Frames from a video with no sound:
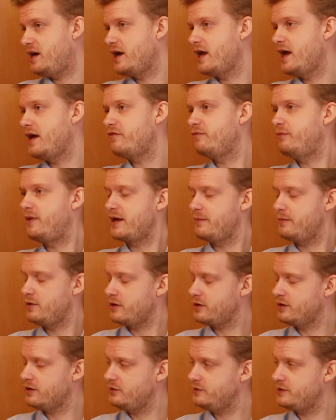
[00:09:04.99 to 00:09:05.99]
I have my
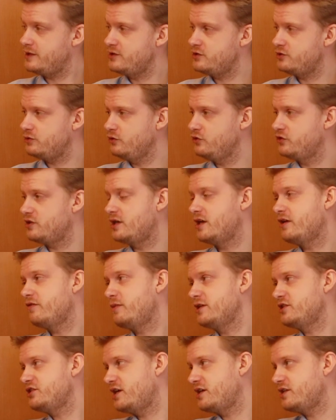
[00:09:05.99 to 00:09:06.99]
American credentials and I
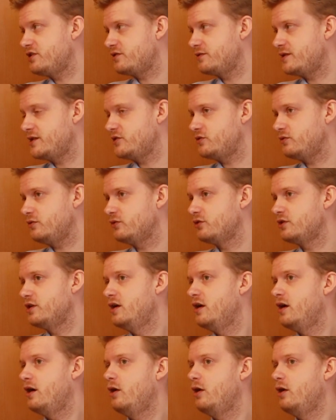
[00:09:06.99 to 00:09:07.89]
have my Chinese credentials.